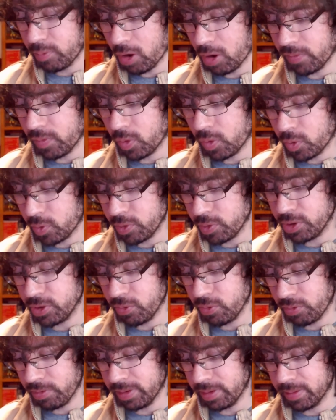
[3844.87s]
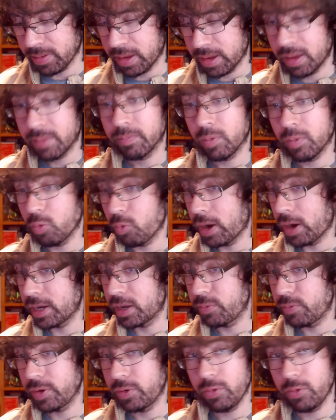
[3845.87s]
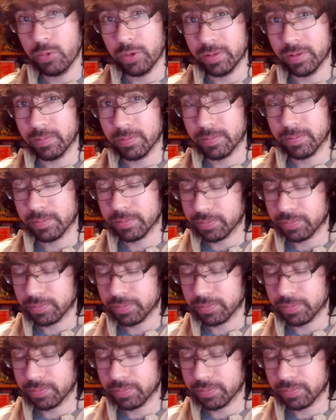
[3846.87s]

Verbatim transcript: to be part of a horror story, but why did we do it?